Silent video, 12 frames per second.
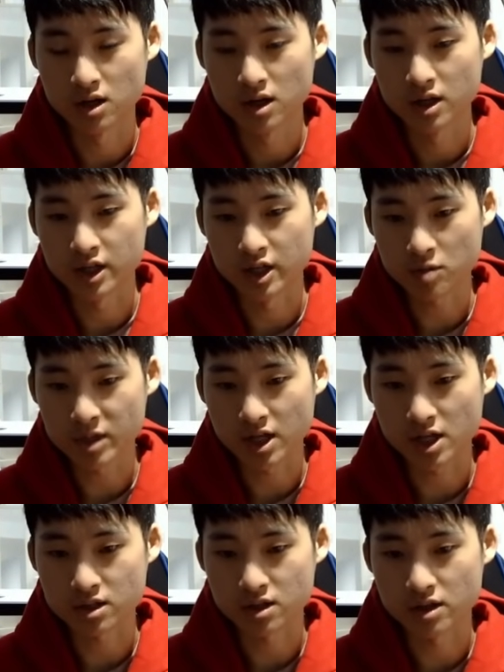here,
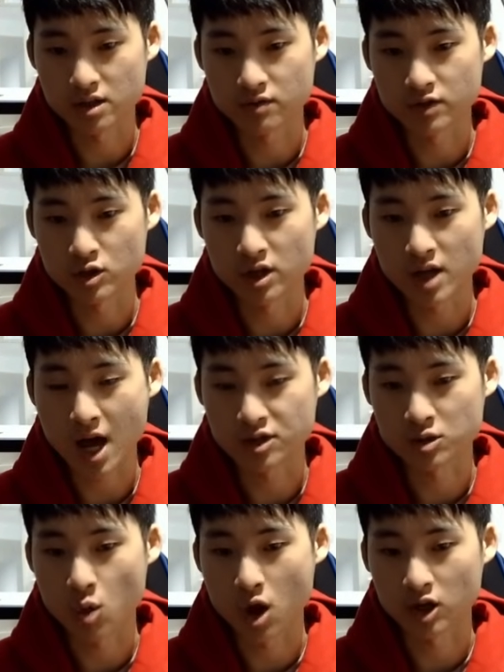because this unit has
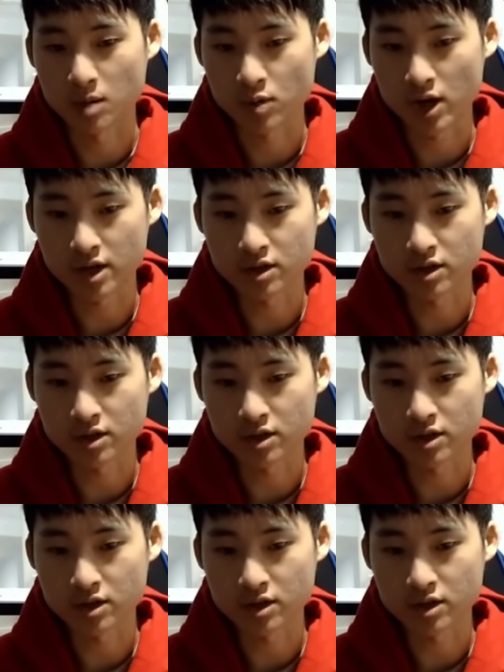to walk up, right?